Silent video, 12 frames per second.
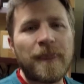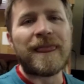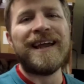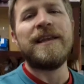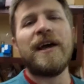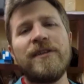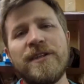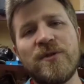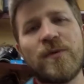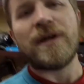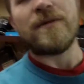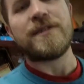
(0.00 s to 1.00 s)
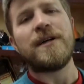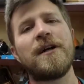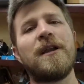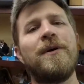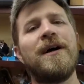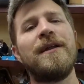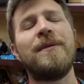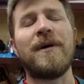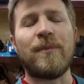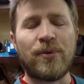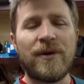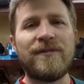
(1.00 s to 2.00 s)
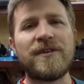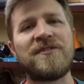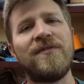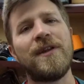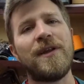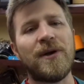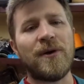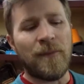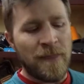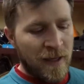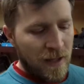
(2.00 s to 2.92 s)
Now, this is what I was talking about in my previous video